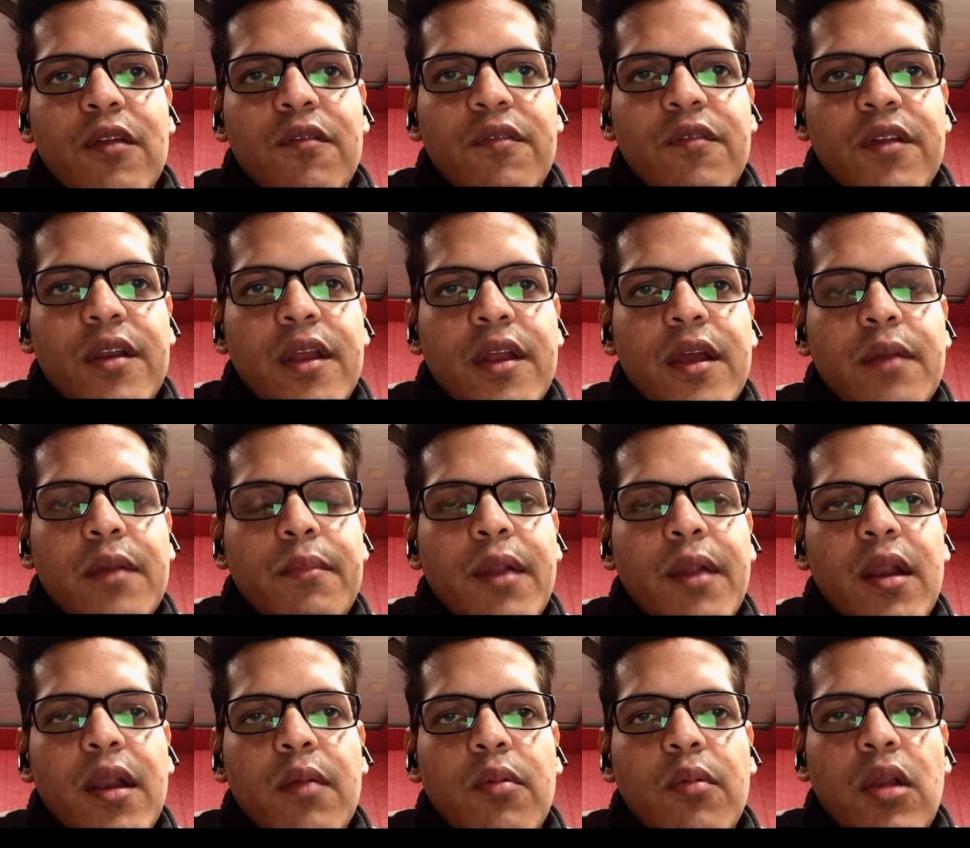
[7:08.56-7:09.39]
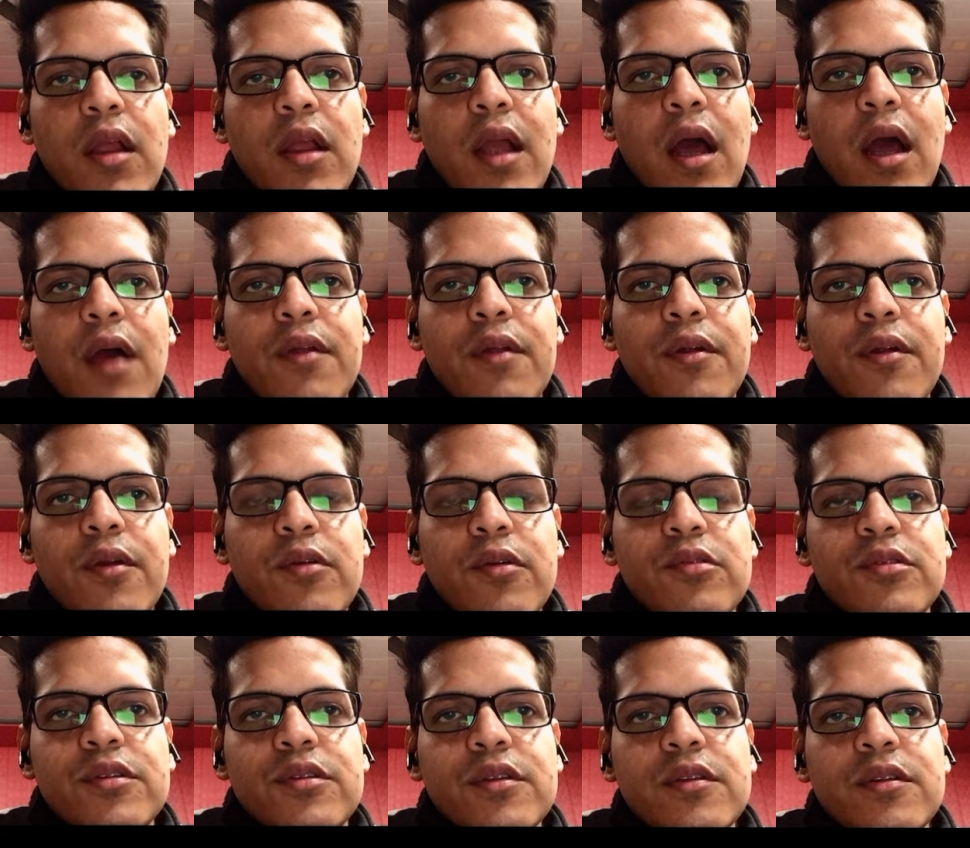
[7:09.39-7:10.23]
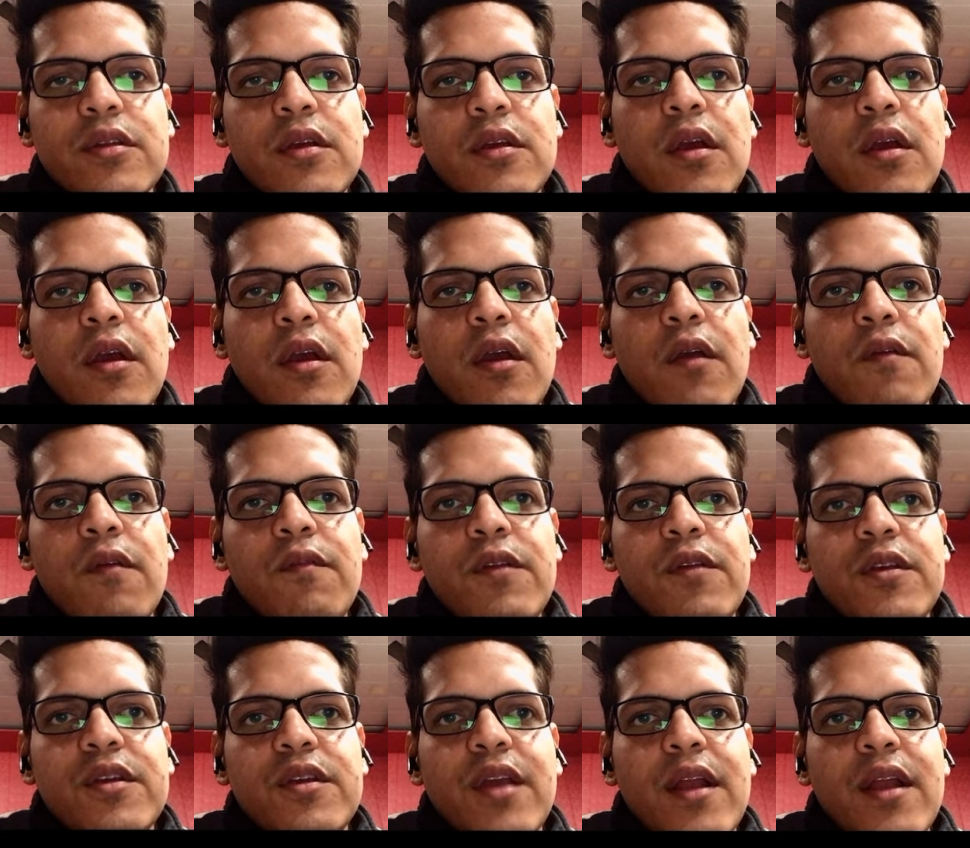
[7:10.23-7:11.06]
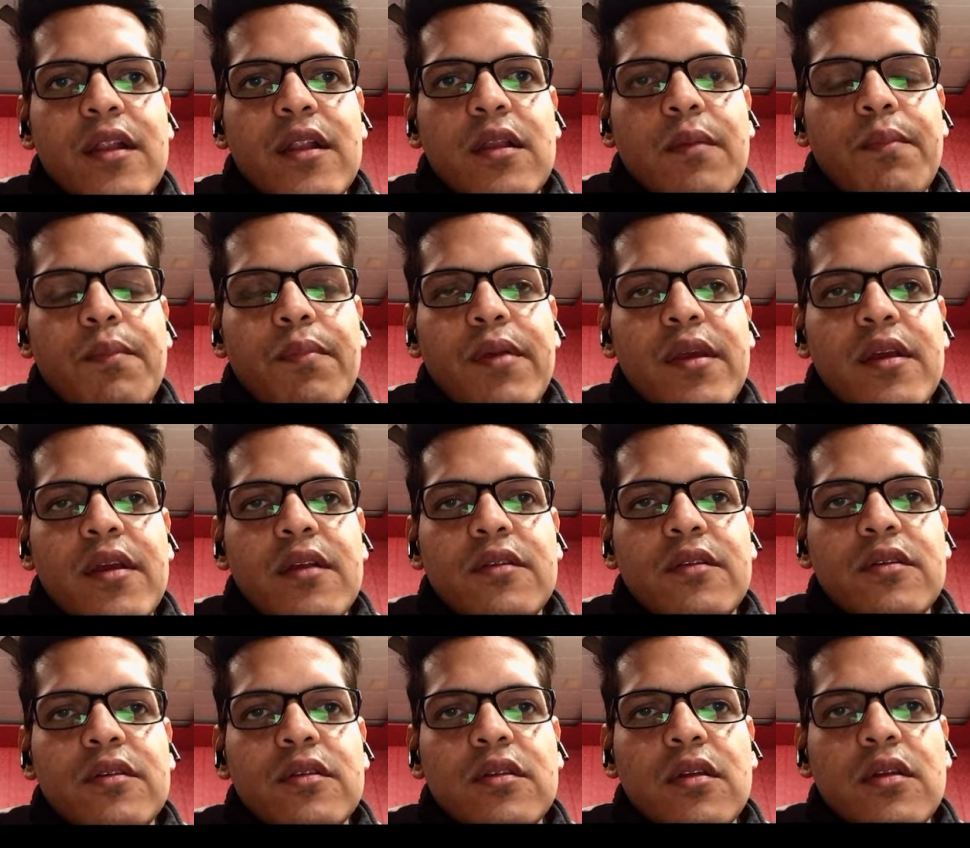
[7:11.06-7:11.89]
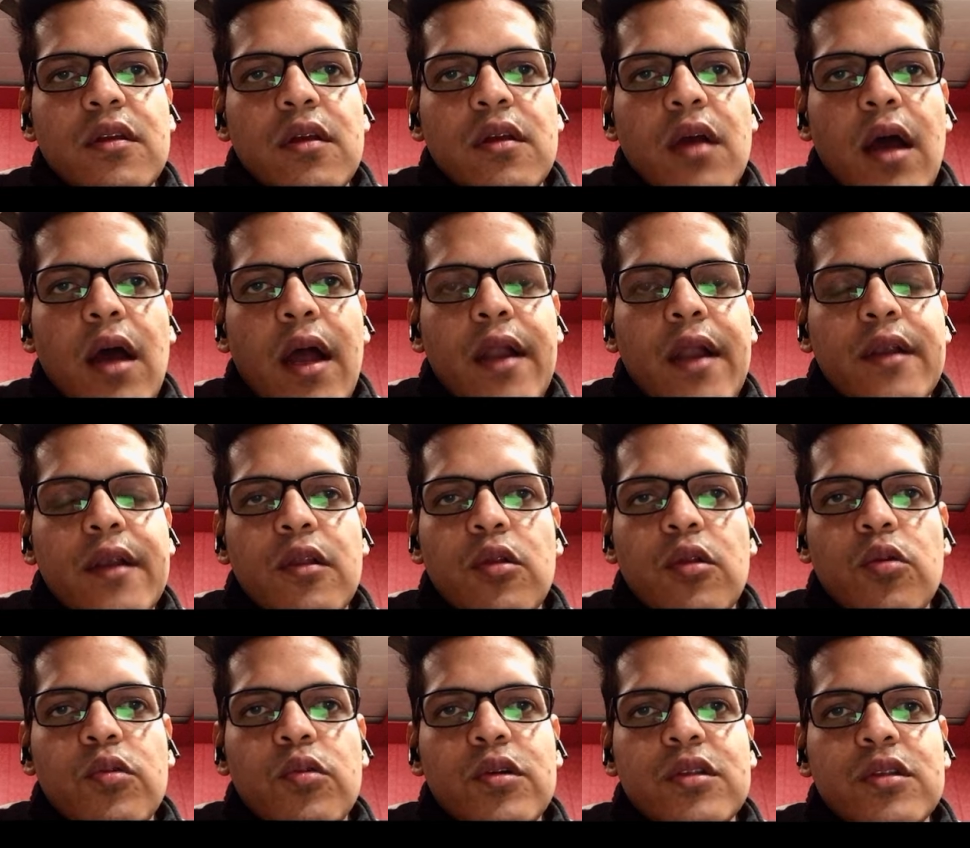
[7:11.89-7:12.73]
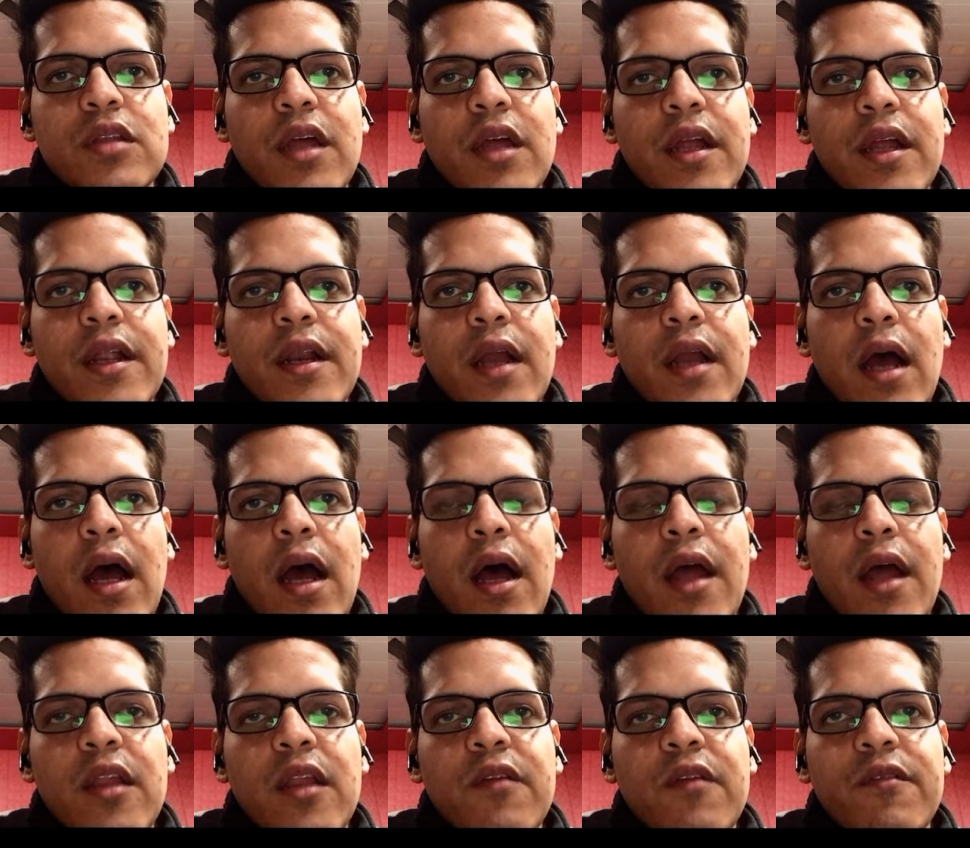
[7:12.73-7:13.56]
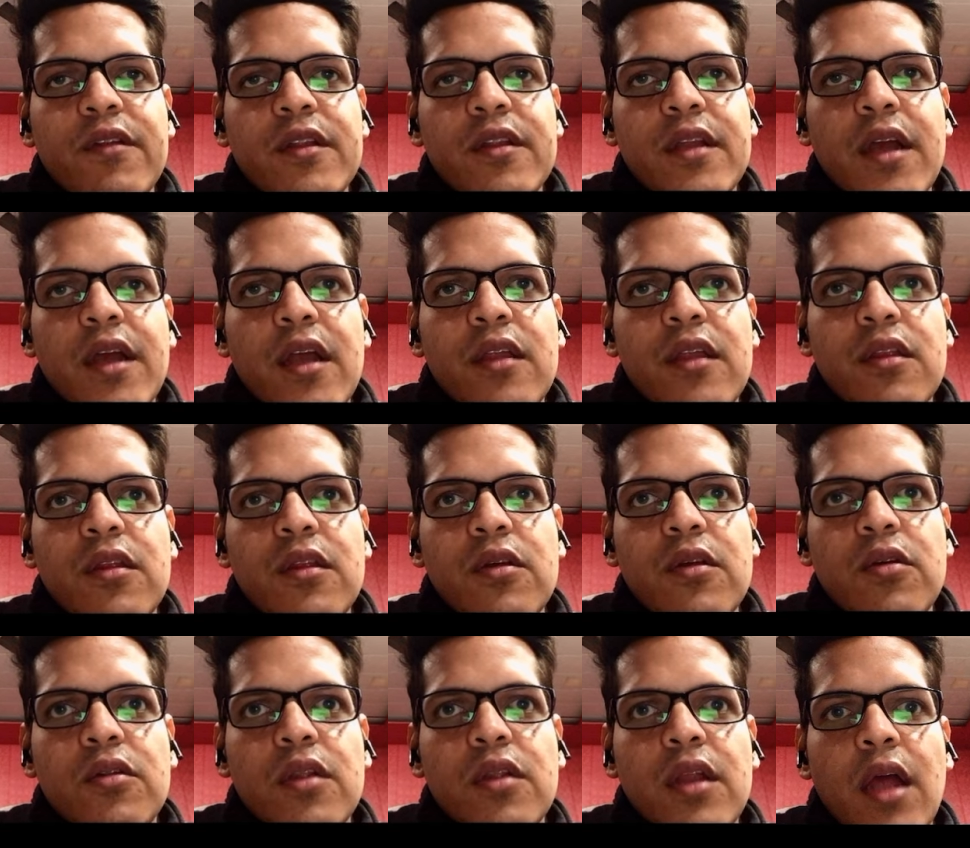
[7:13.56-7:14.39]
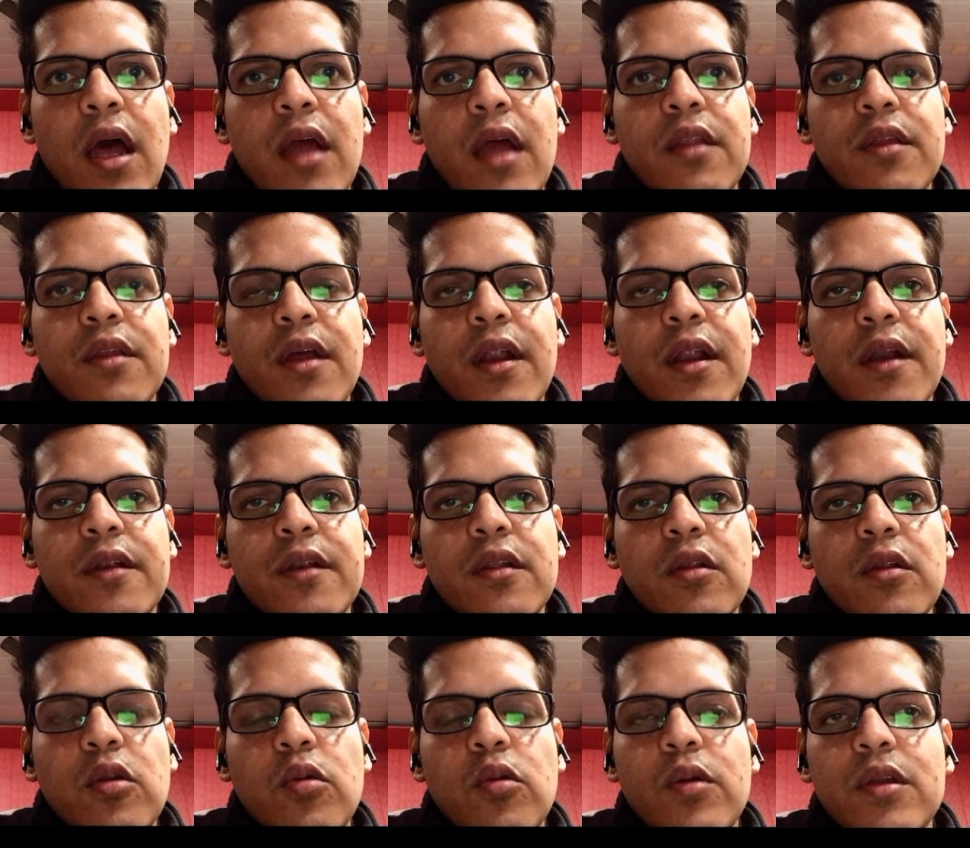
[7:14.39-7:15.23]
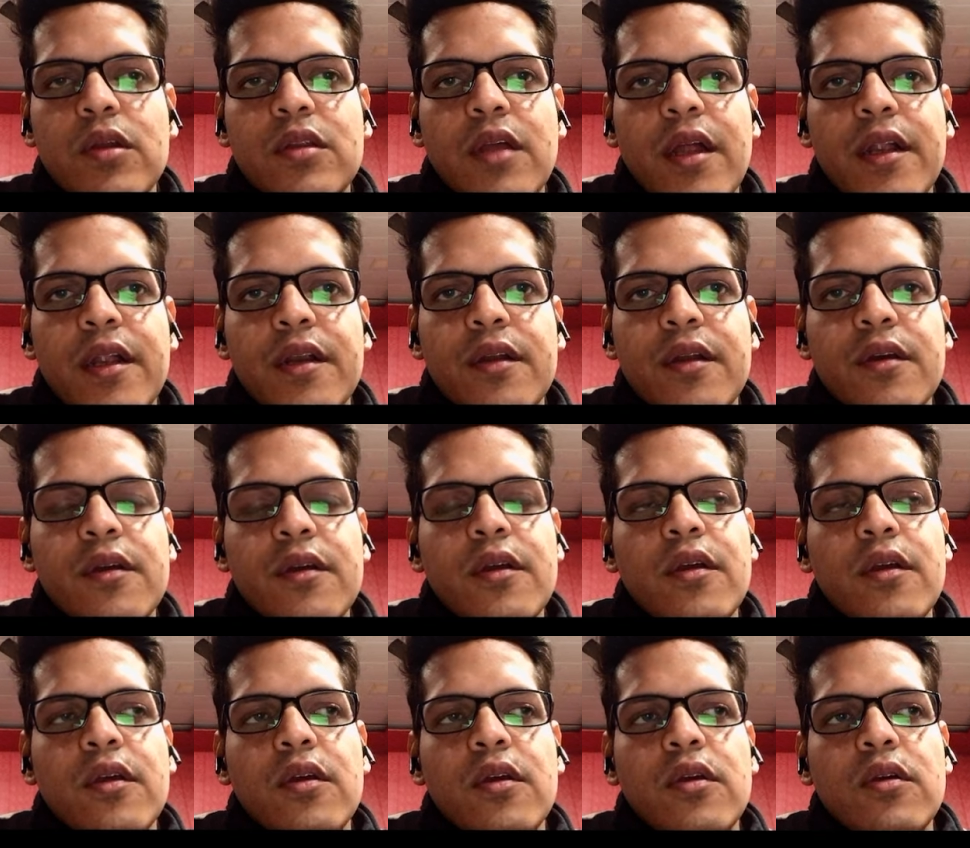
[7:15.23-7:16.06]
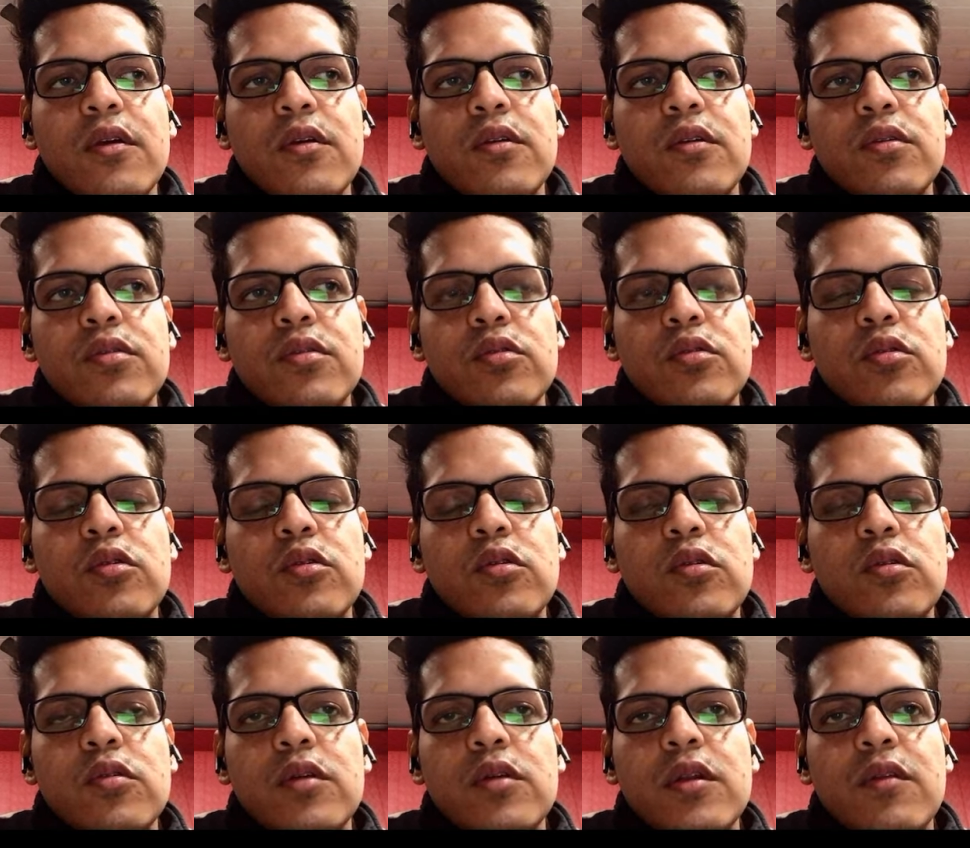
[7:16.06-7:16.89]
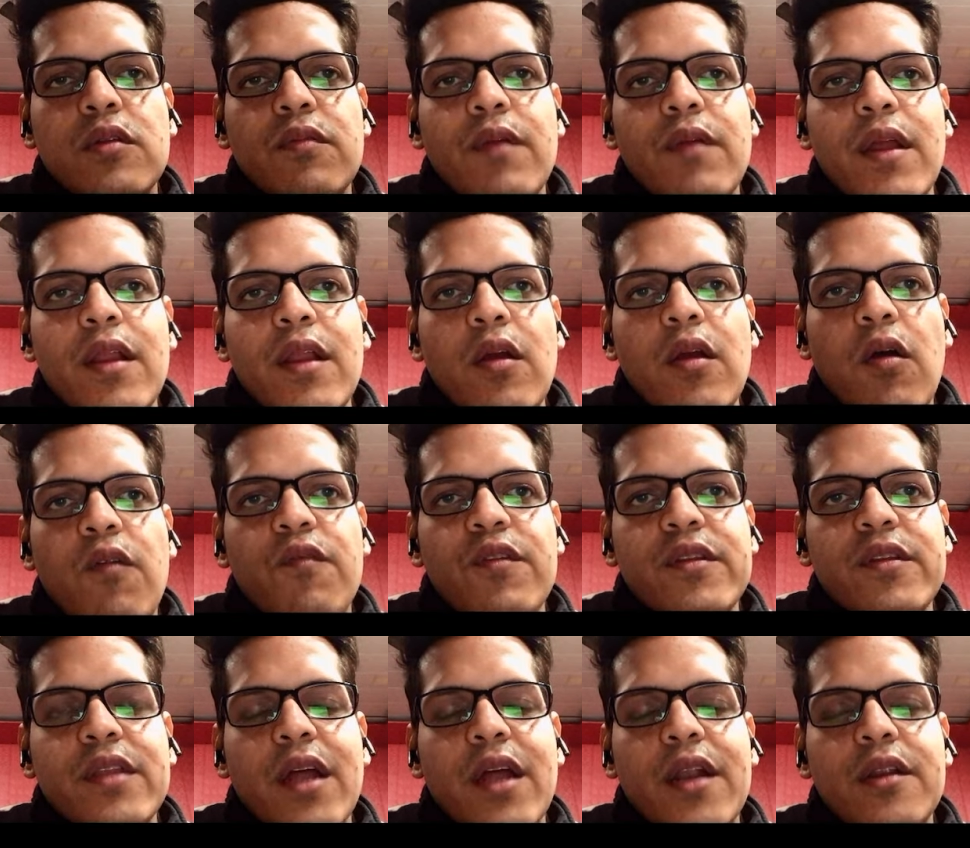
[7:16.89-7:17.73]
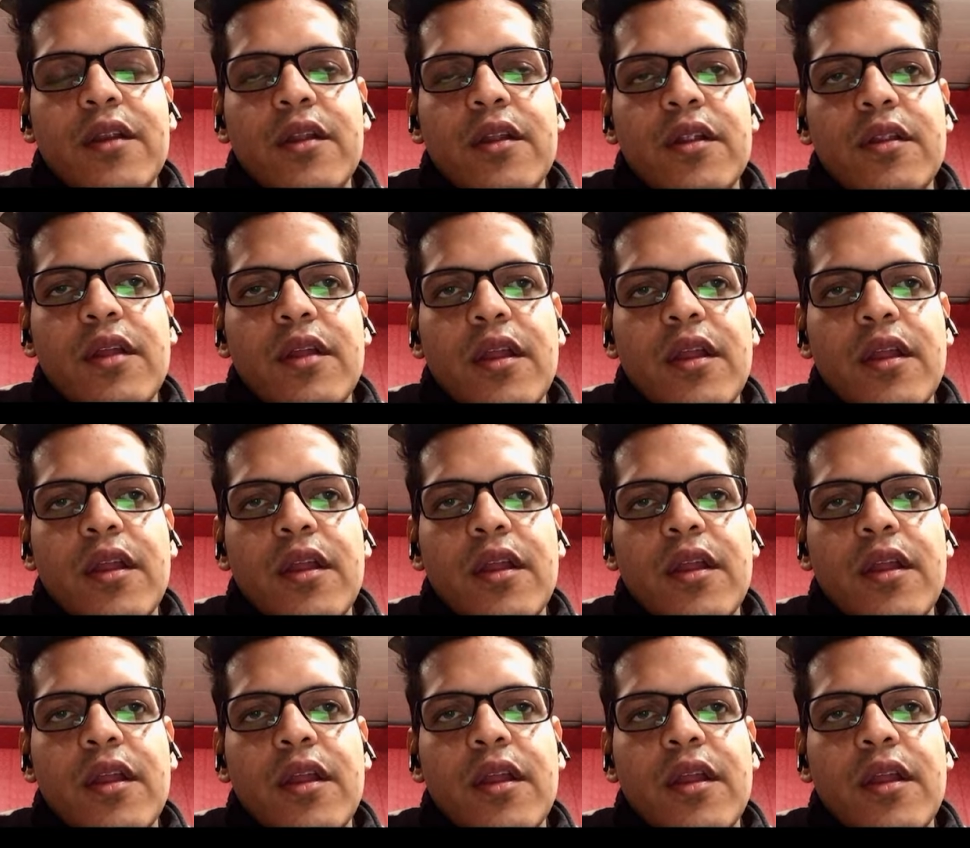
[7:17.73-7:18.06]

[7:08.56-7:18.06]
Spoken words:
we check the pHs at the lower side and even the SCO3 ions are at the lower side. So it's very obvious that this area should be metabolic acidosis.